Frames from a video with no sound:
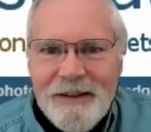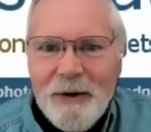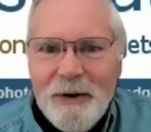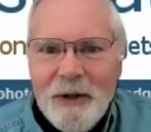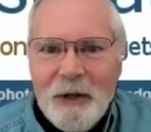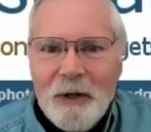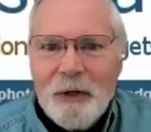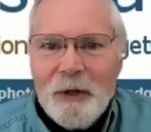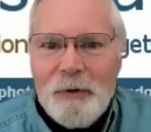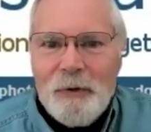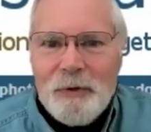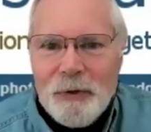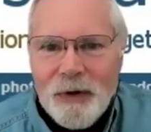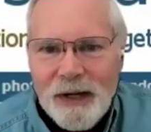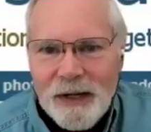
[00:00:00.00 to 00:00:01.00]
Well,
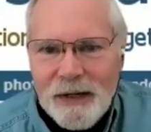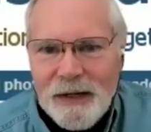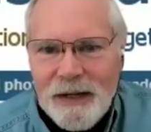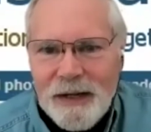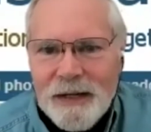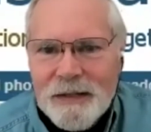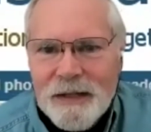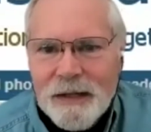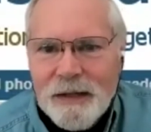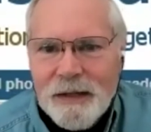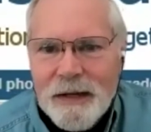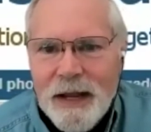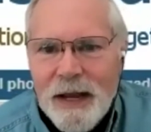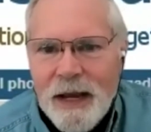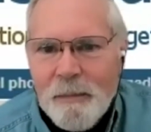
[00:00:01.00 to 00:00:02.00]
Lutron is a
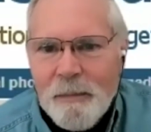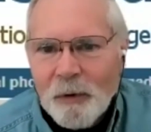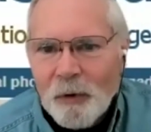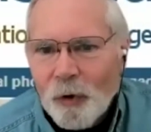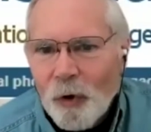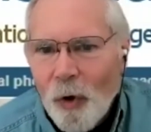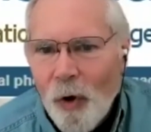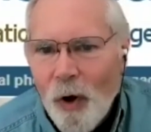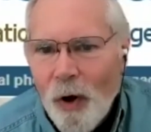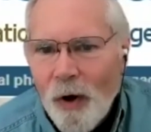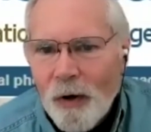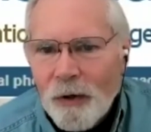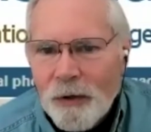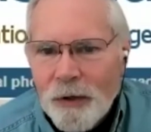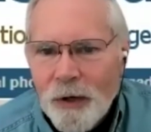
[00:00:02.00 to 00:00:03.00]
name
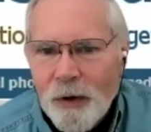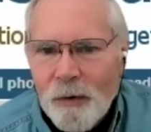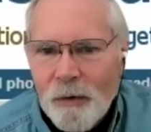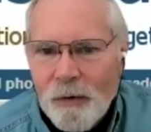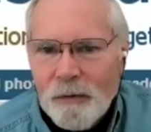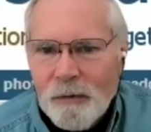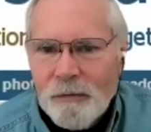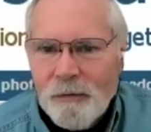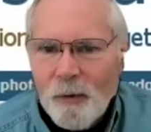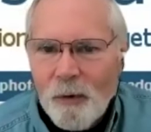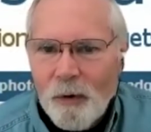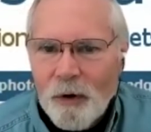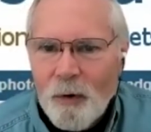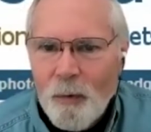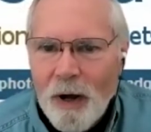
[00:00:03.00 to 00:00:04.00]
long known
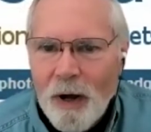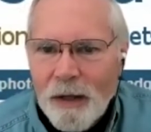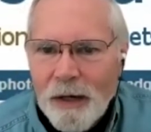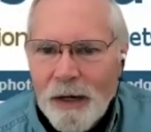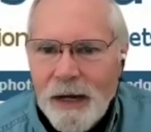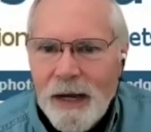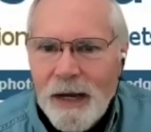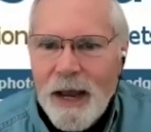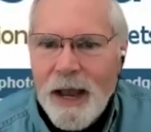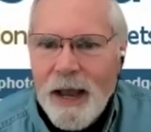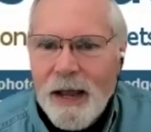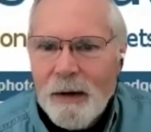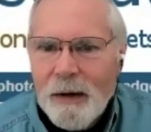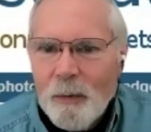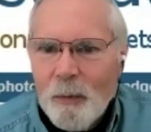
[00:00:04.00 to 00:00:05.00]
for quality,
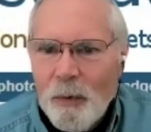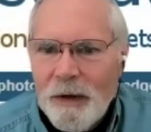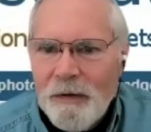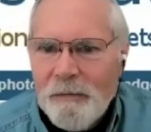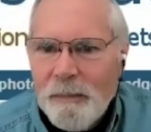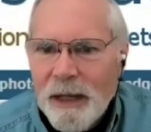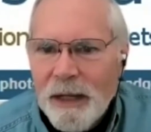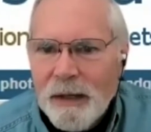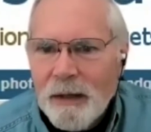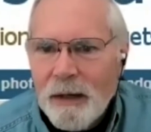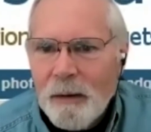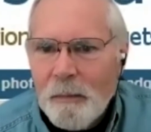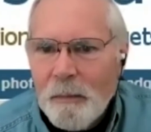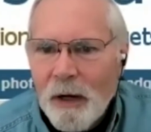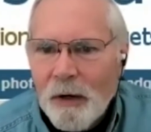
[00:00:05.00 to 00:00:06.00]
and we've been
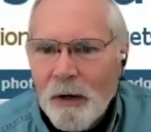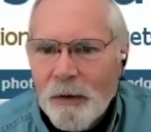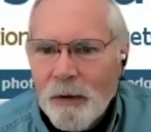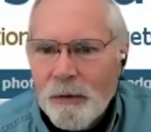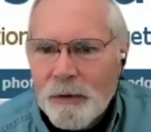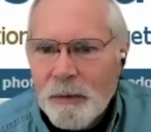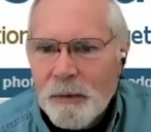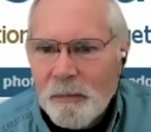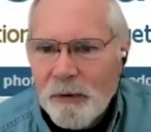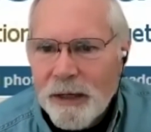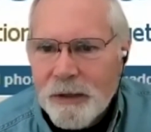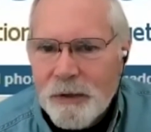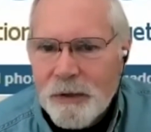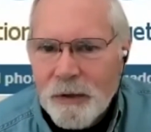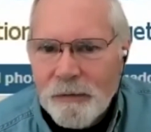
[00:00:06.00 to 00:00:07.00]
among those
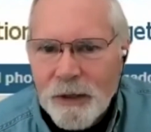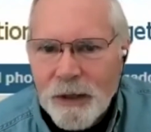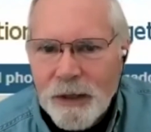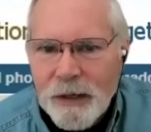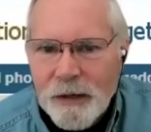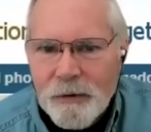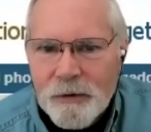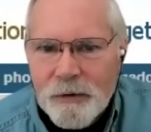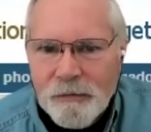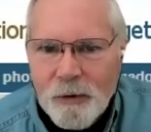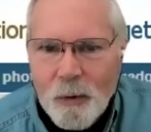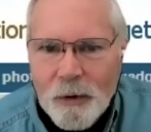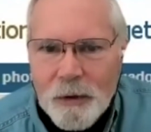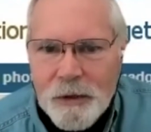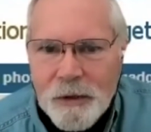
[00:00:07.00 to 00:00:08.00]
impressed over the years, of
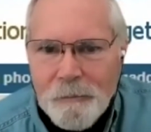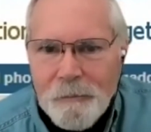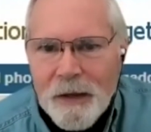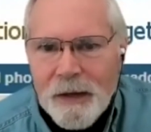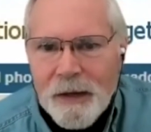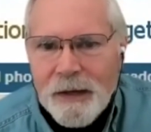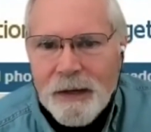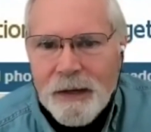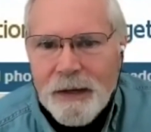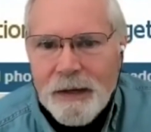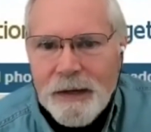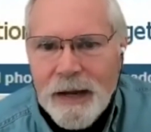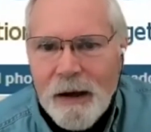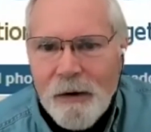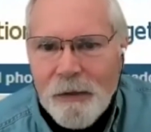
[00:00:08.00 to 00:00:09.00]
course,
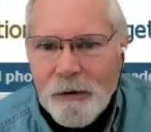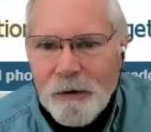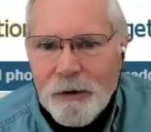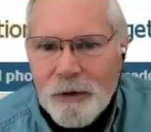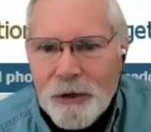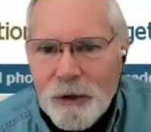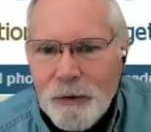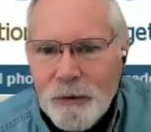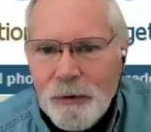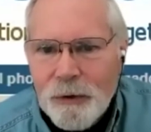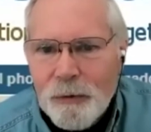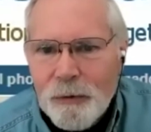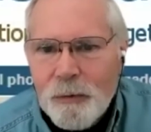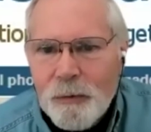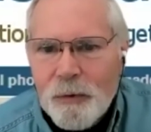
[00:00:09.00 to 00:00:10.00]
now there are two new